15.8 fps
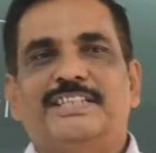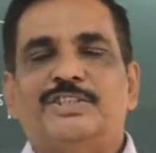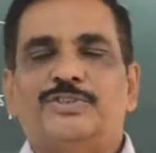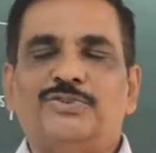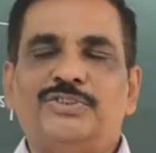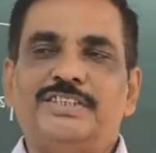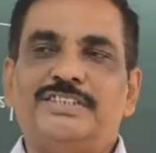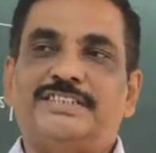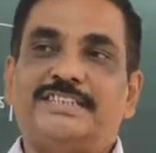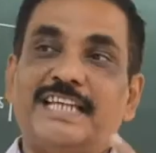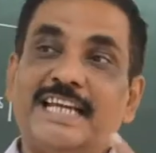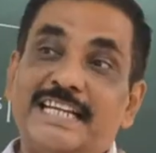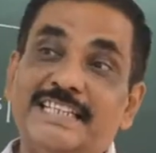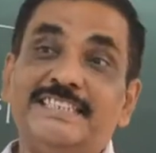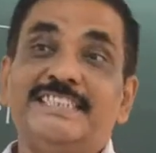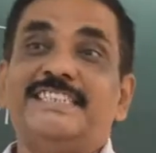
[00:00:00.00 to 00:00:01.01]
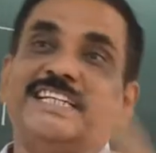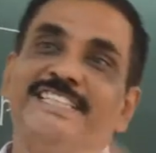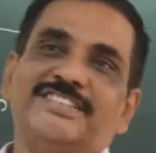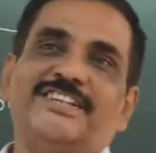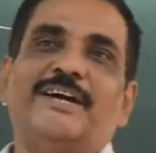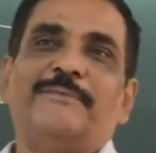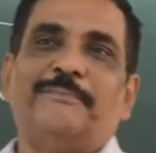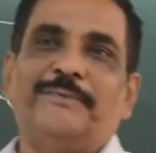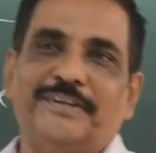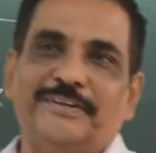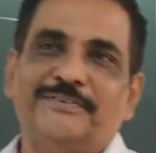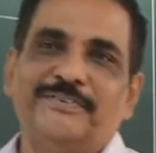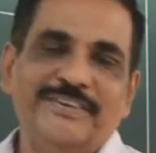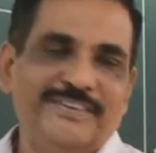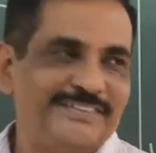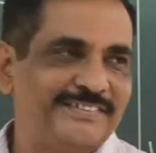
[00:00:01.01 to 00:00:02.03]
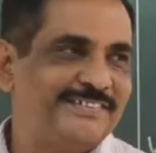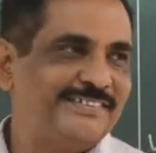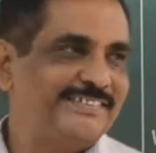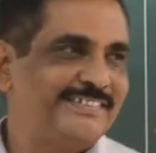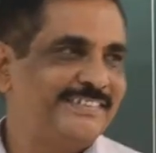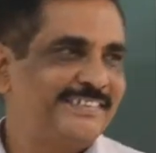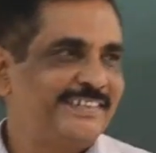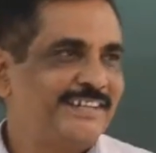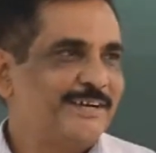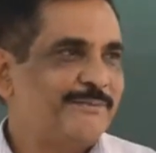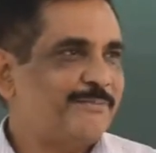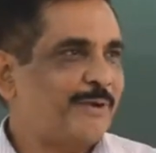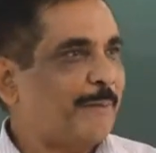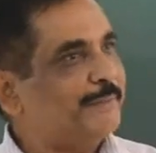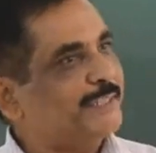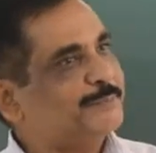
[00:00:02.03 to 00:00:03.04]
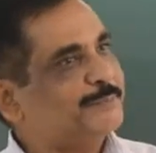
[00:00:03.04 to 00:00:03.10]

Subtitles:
So the change it has happened, you know, from its